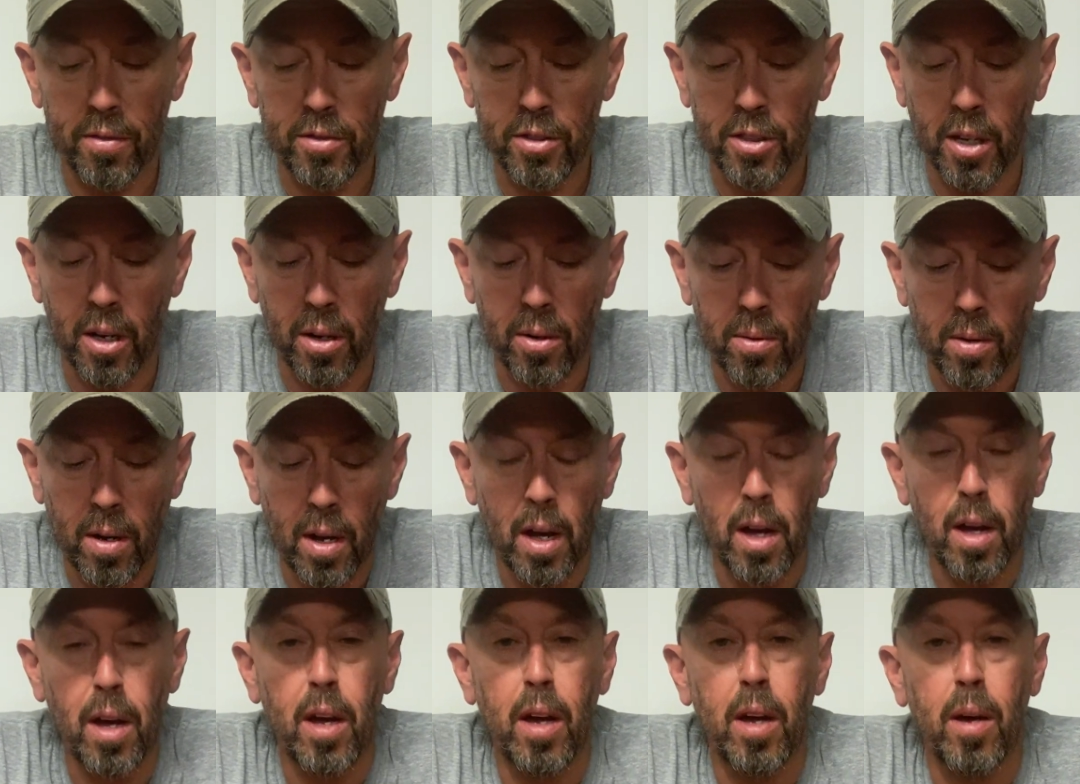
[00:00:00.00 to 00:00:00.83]
So,
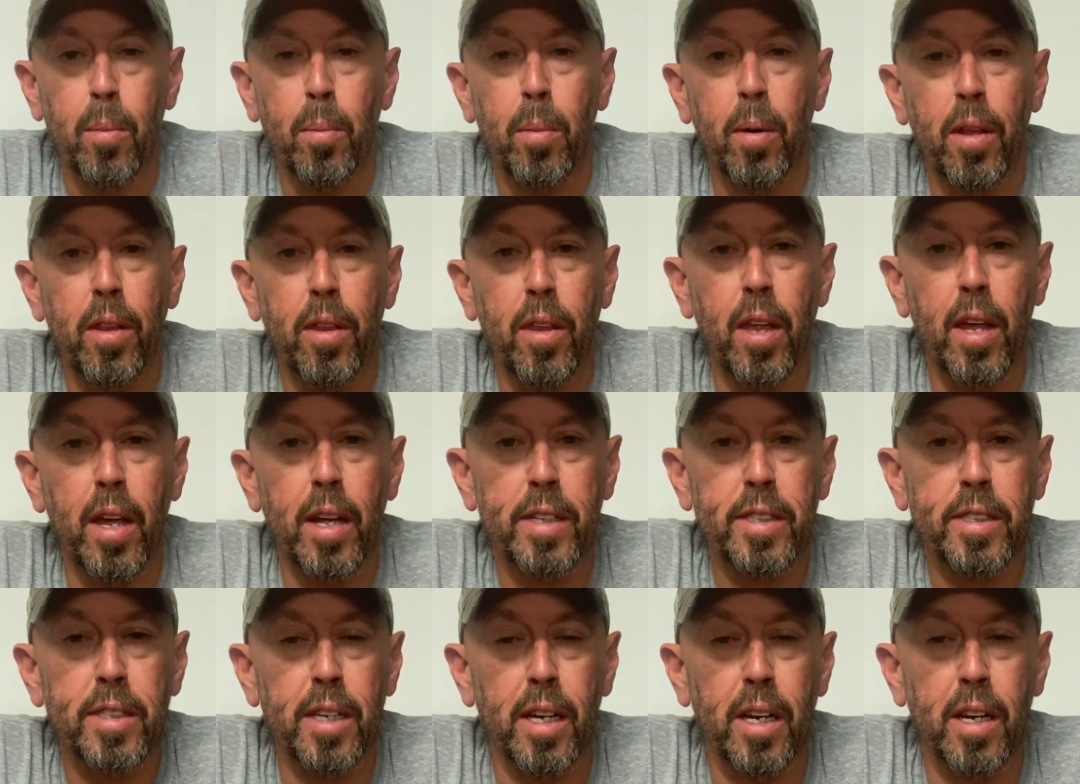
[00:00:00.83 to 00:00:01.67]
but
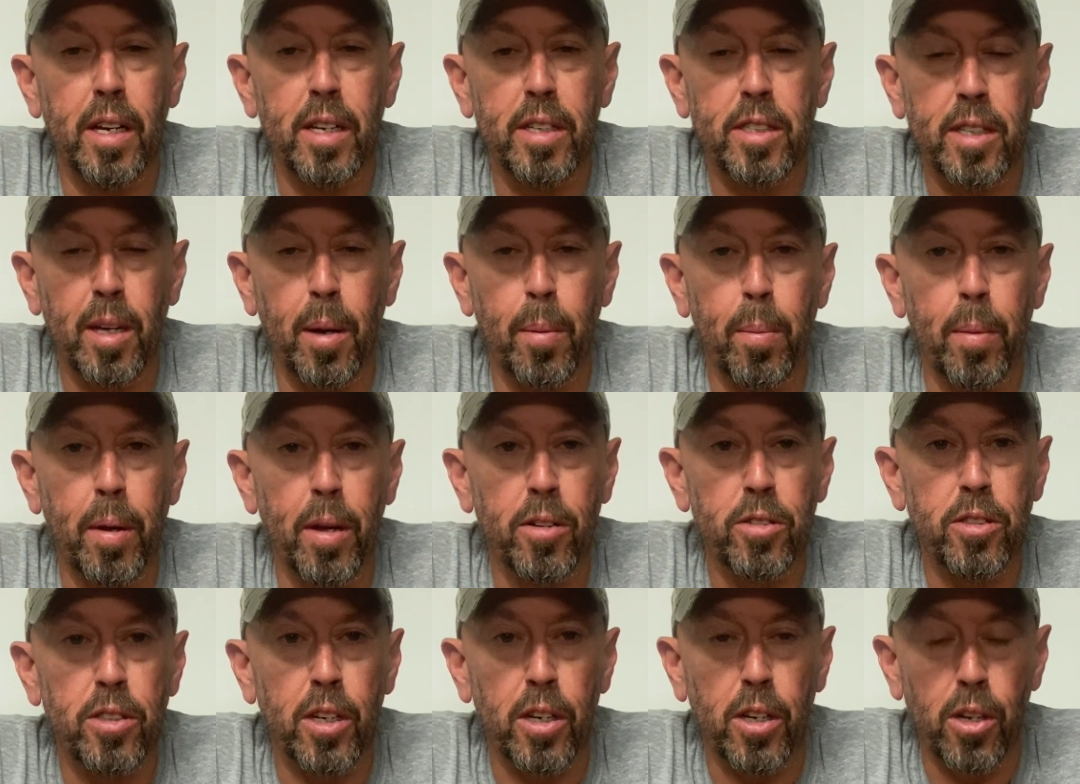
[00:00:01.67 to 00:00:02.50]
that's something
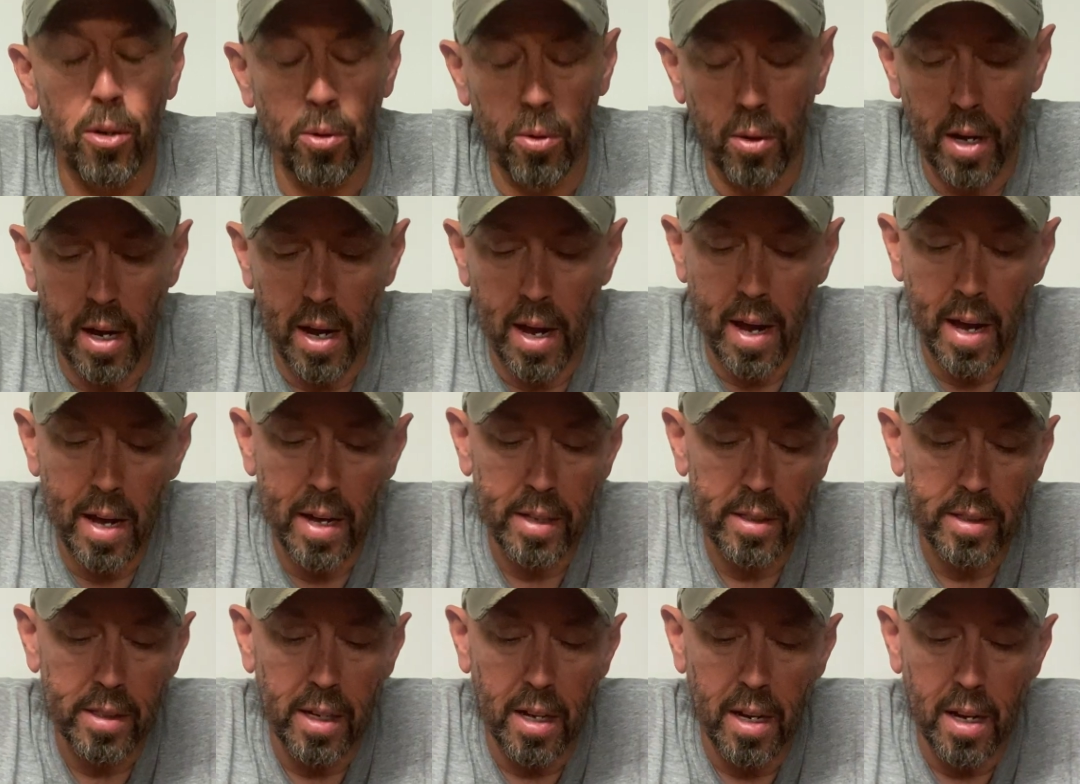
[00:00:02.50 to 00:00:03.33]
else that Cuda
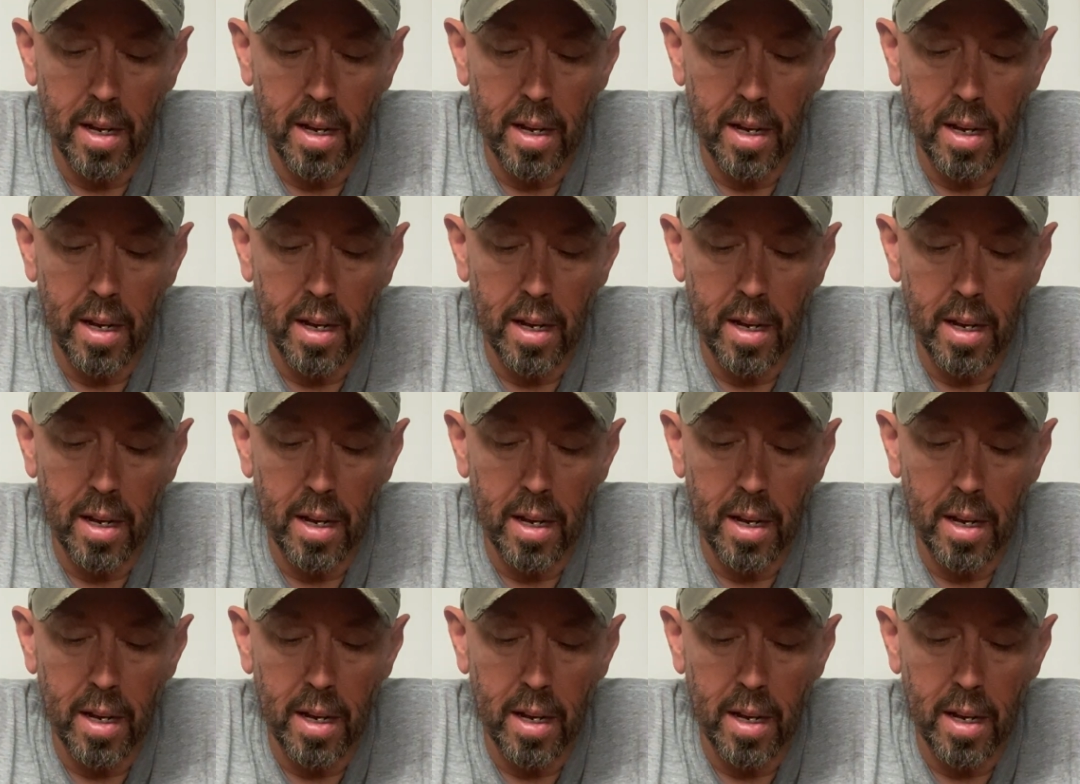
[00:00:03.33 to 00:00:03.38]
has.